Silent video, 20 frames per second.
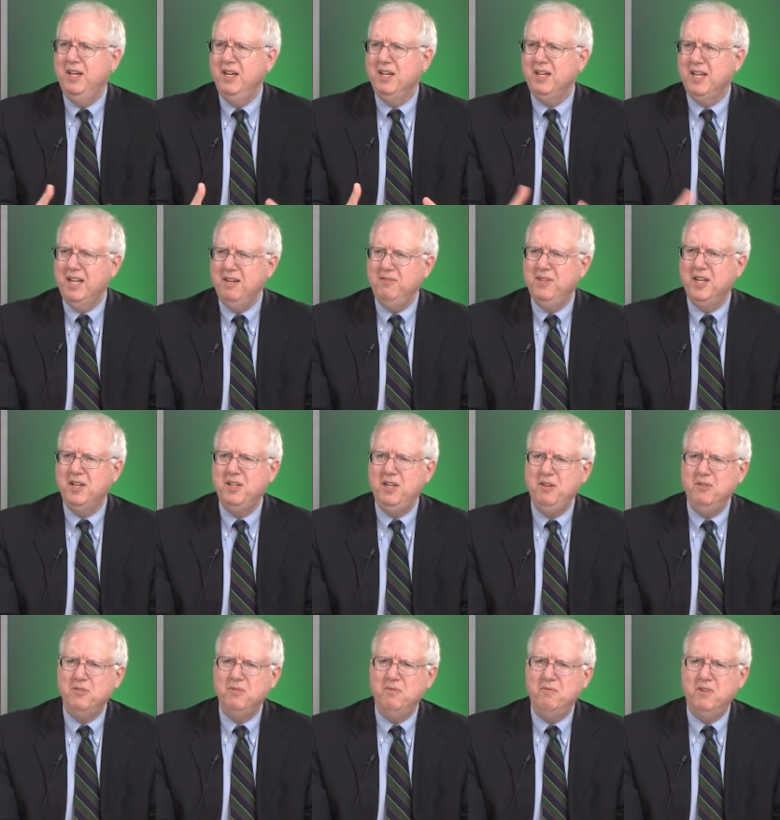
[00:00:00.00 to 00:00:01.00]
Kind of like, he
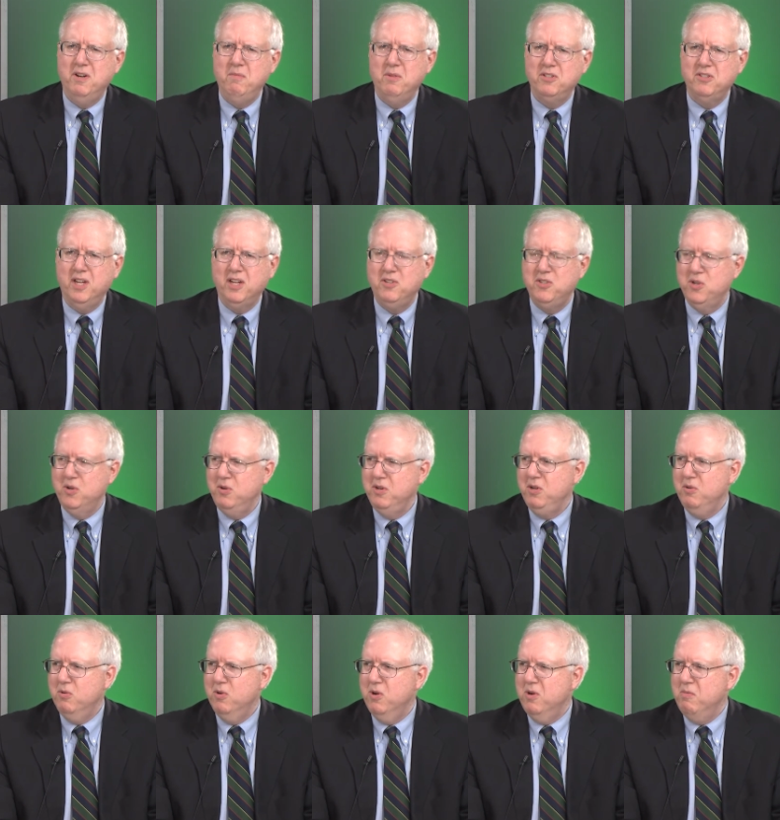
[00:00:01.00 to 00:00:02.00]
was very much like Tony
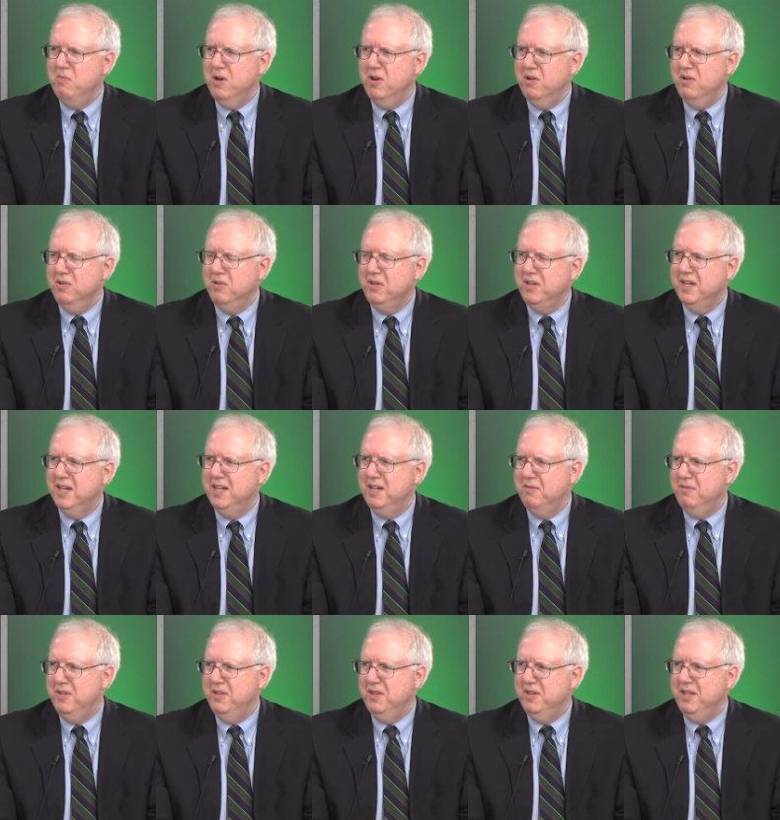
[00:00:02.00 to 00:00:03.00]
Romo, kind of
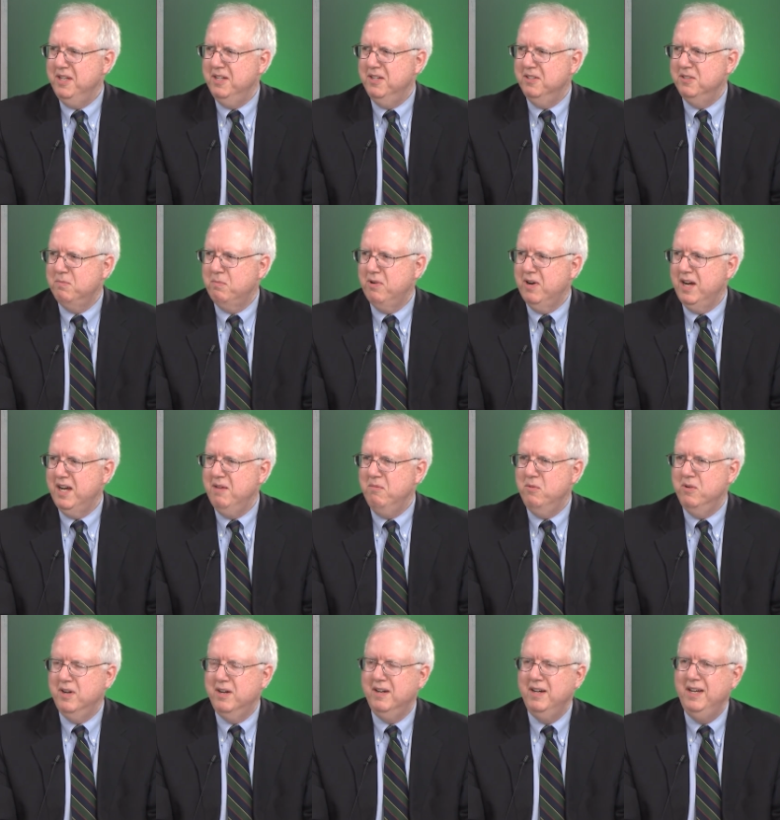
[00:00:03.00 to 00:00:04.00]
in his prime,
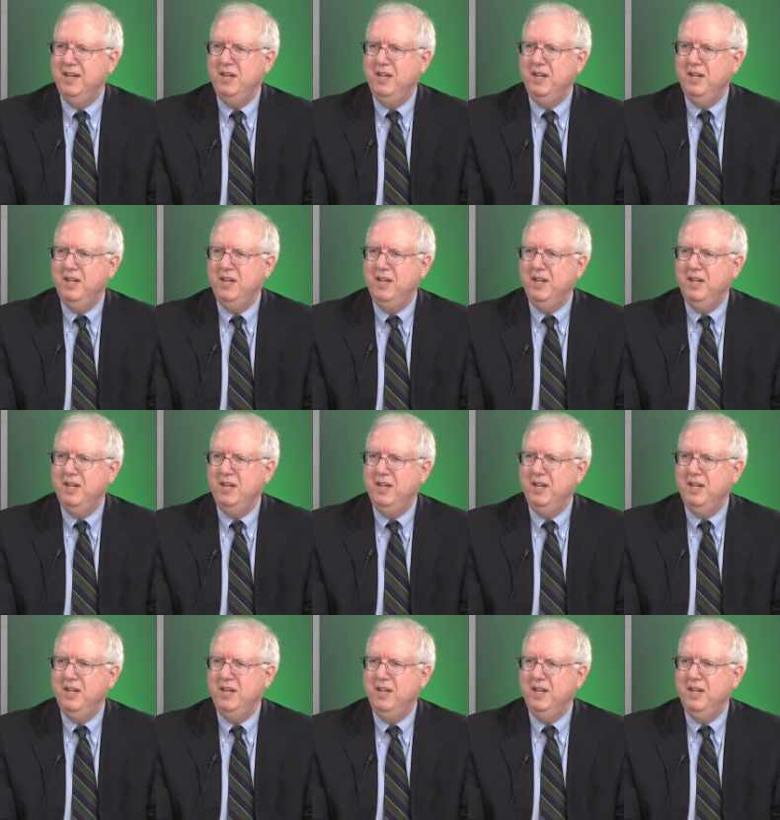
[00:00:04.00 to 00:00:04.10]
where